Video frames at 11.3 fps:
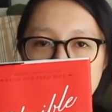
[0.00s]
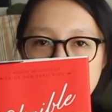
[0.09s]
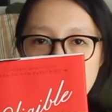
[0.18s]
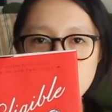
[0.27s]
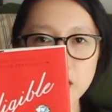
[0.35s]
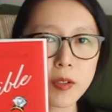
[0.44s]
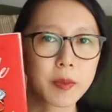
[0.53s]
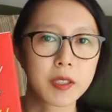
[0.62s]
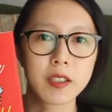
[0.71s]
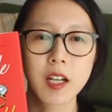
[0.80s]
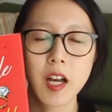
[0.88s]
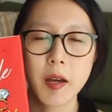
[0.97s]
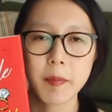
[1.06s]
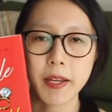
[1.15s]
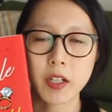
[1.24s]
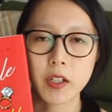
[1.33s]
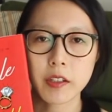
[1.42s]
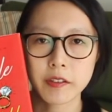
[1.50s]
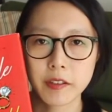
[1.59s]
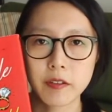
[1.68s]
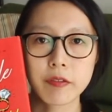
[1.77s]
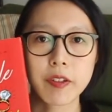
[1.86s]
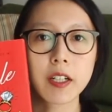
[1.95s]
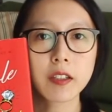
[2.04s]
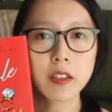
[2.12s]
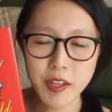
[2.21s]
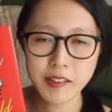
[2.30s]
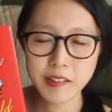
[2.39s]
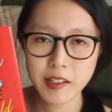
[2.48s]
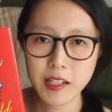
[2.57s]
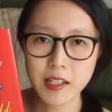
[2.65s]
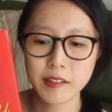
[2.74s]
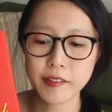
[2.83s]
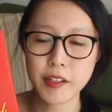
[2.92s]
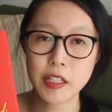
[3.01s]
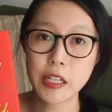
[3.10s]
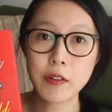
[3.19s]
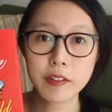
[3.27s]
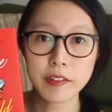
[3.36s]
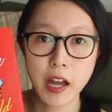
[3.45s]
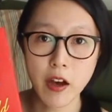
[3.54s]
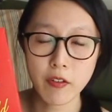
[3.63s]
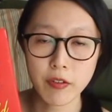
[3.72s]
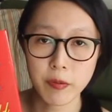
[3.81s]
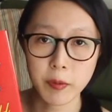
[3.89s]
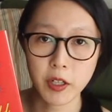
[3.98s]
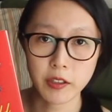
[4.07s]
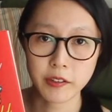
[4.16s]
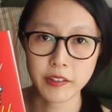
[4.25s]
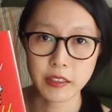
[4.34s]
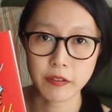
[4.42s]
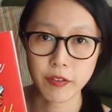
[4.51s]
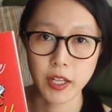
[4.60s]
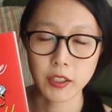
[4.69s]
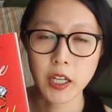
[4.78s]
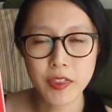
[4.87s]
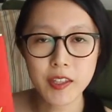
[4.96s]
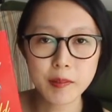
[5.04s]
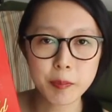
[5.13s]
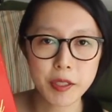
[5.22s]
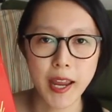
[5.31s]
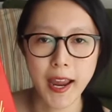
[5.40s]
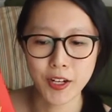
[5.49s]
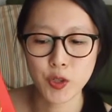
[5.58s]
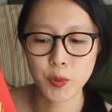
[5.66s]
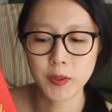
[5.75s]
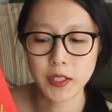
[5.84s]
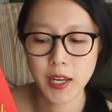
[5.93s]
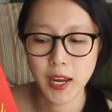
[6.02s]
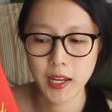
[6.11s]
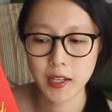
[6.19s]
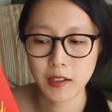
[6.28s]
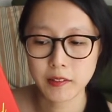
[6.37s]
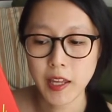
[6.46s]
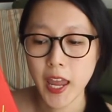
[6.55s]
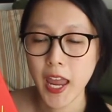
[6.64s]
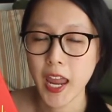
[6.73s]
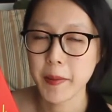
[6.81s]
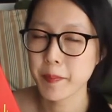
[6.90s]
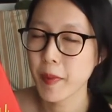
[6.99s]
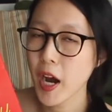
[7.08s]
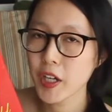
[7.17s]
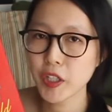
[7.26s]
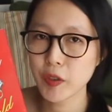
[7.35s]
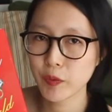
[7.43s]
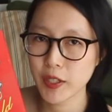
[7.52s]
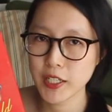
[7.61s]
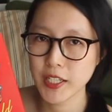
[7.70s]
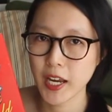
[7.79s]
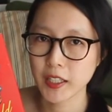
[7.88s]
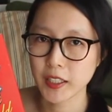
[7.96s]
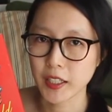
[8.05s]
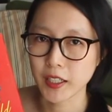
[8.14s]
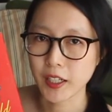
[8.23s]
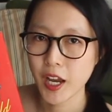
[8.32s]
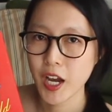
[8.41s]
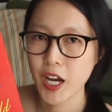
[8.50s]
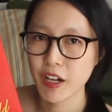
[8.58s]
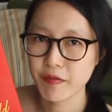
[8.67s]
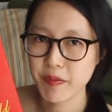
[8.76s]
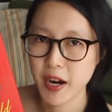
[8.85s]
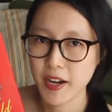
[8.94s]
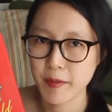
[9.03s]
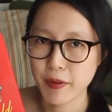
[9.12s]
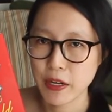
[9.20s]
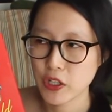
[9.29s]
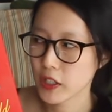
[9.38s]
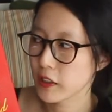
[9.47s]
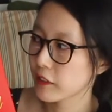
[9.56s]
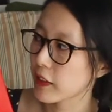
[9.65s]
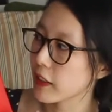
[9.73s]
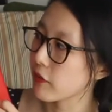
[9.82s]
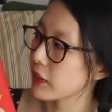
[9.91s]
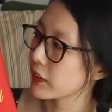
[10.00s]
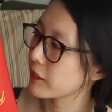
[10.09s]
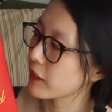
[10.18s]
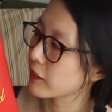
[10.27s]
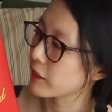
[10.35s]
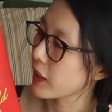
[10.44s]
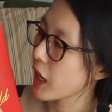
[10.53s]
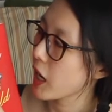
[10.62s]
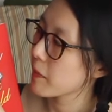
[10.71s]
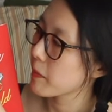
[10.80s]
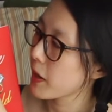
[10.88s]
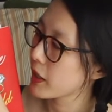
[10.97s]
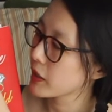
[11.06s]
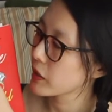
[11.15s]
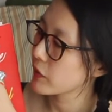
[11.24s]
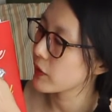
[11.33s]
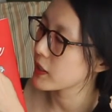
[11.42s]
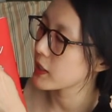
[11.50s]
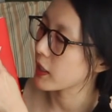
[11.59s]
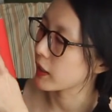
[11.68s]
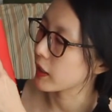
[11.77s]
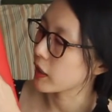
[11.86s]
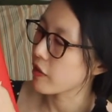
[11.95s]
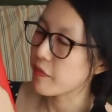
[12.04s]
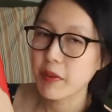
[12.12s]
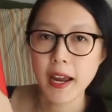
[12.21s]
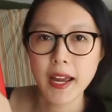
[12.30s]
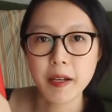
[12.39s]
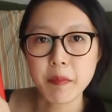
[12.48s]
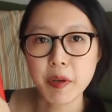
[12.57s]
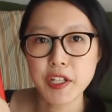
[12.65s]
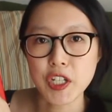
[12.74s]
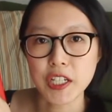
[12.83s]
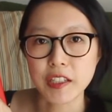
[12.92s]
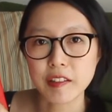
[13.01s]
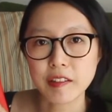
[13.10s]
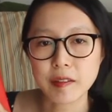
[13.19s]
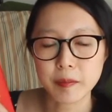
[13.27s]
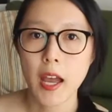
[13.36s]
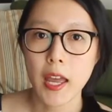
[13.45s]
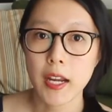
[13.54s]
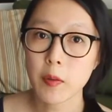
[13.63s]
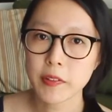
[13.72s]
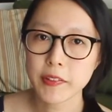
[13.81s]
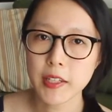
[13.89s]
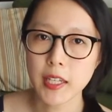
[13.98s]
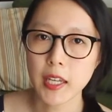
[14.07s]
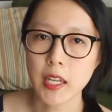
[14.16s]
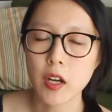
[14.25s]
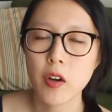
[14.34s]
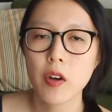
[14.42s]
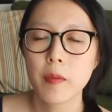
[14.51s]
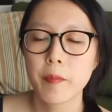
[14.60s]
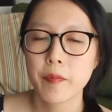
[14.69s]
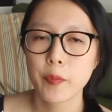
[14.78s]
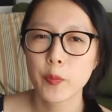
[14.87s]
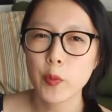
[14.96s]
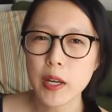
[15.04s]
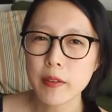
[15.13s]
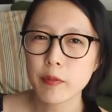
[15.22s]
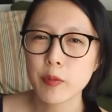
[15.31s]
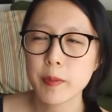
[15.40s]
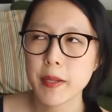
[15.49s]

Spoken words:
Eligible by Curtis Sittenfeld. This is the newest novel from Curtis Sittenfeld. This book actually is a modern retelling of Pride and Prejudice. It even says it, a modern retelling of Pride and Prejudice. And I was thinking, what would